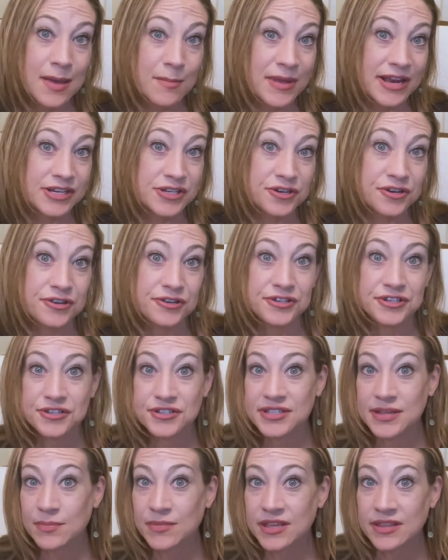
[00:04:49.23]
Make sure you
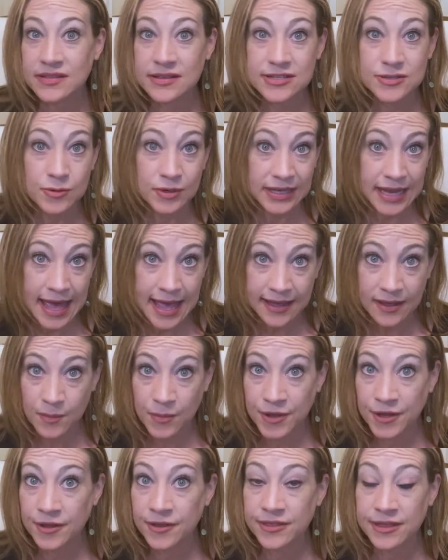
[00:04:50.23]
choose something that's
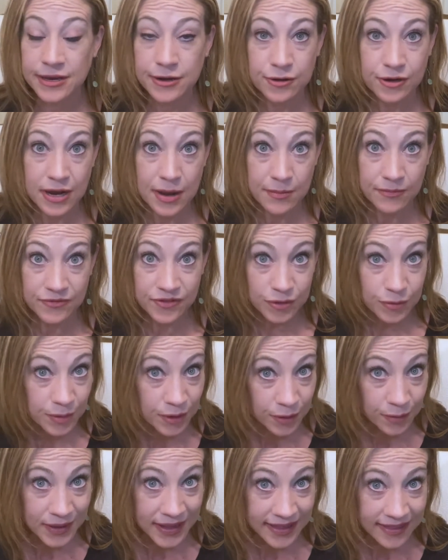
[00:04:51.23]
reliable, that you're
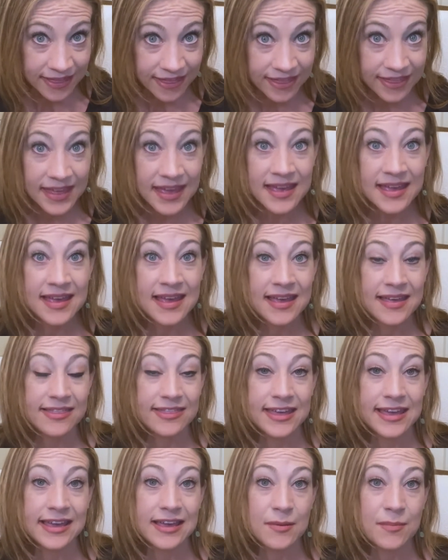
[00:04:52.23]
comfortable with.
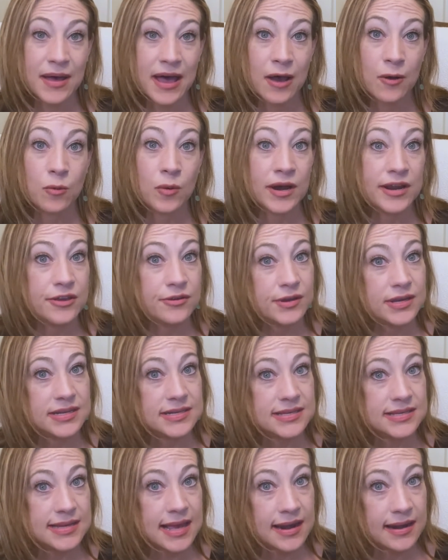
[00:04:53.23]
Think about where you
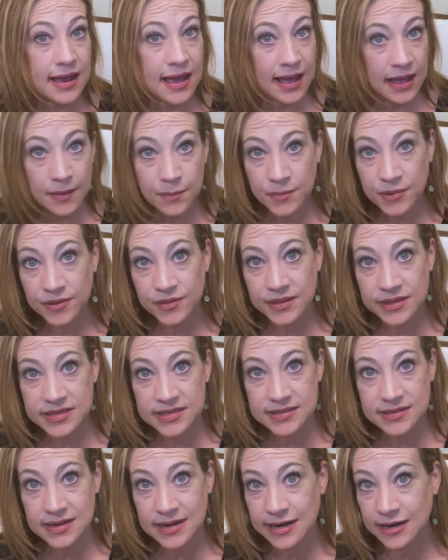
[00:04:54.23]
can set up
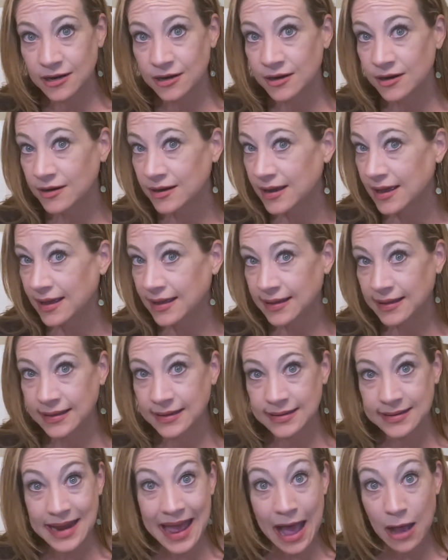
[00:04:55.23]
that's near
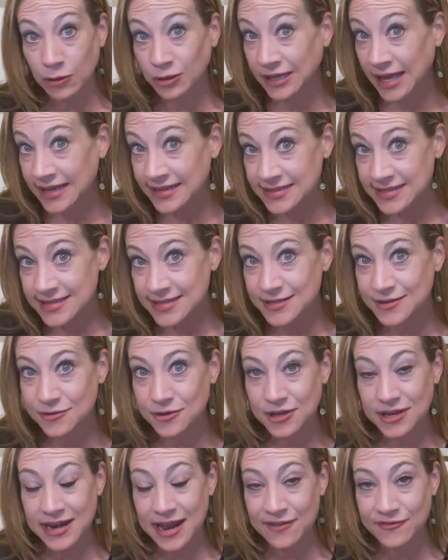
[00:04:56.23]
uh, outlets so
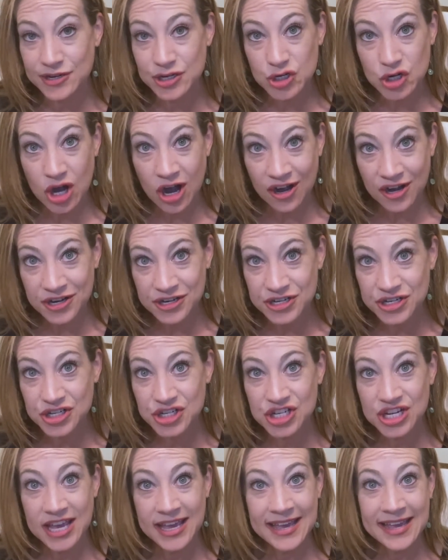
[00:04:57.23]
you can have it
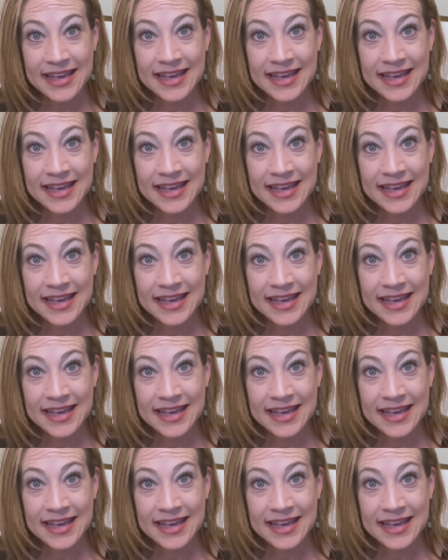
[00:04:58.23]
charged.